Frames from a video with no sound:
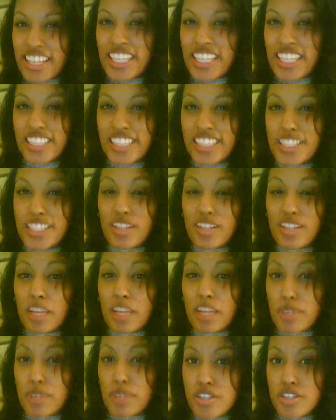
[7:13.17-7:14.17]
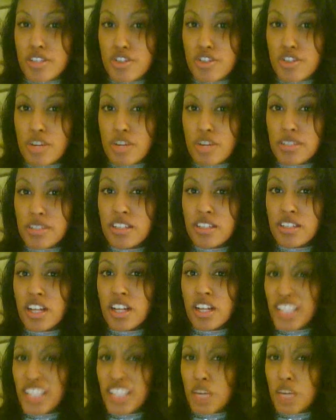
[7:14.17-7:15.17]
It can lead to a lot of personal drama,
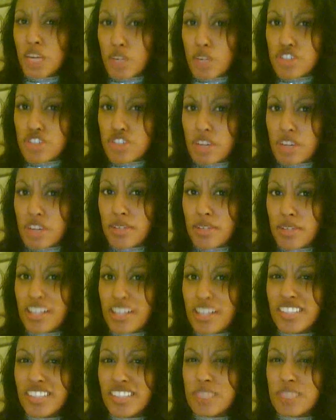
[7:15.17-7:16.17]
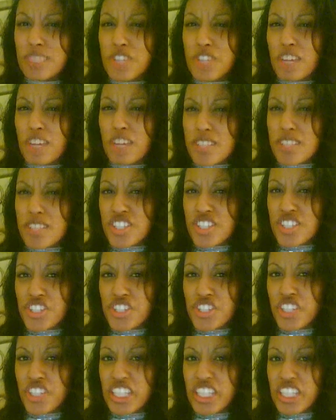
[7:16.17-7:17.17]
a lot of work drama, and a lot of job
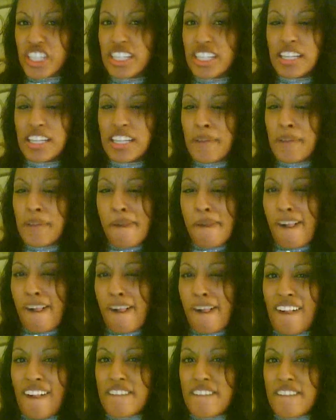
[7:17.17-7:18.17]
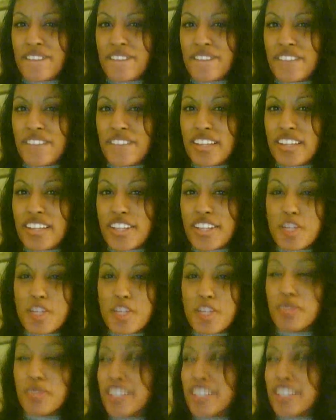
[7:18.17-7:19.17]
insecurity. Uh,
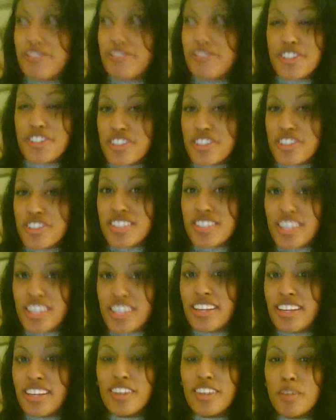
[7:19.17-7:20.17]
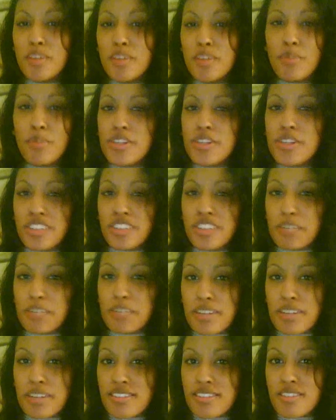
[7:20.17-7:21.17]
there's plenty of fish in the sea. Boys are
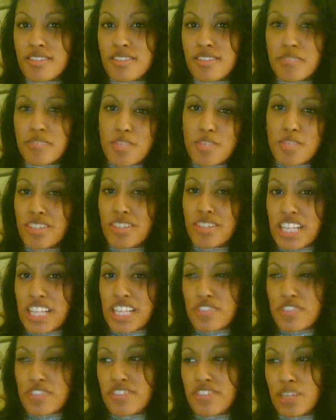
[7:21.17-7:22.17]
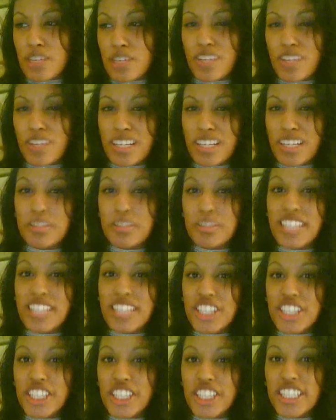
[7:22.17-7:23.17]
like buses, miss one next 15, one coming.
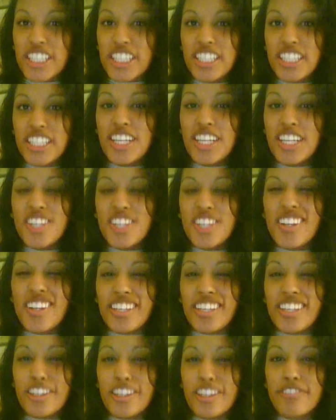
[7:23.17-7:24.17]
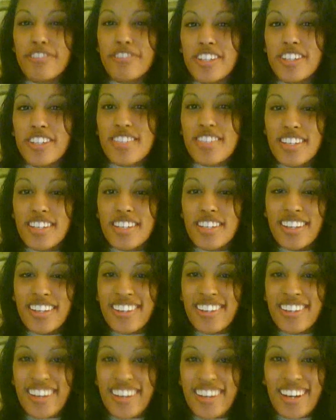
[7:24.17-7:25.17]
Yeah, you heard it. You heard it here
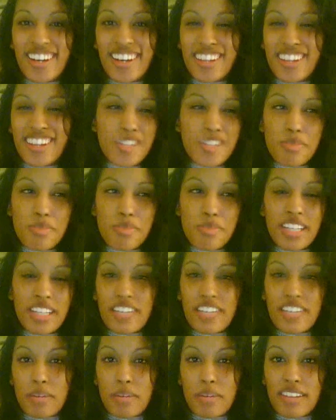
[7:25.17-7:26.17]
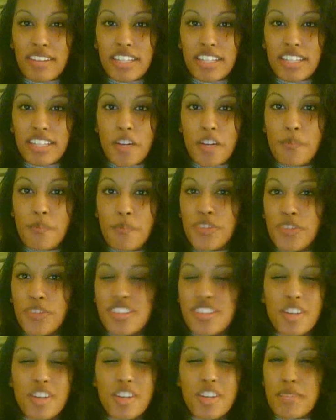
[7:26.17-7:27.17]
first. There's plenty of them out there.
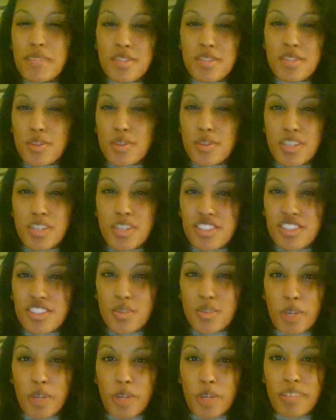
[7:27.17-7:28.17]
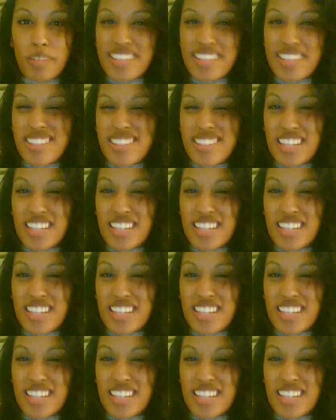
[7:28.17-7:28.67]
Don't mess with the ones in the workplace.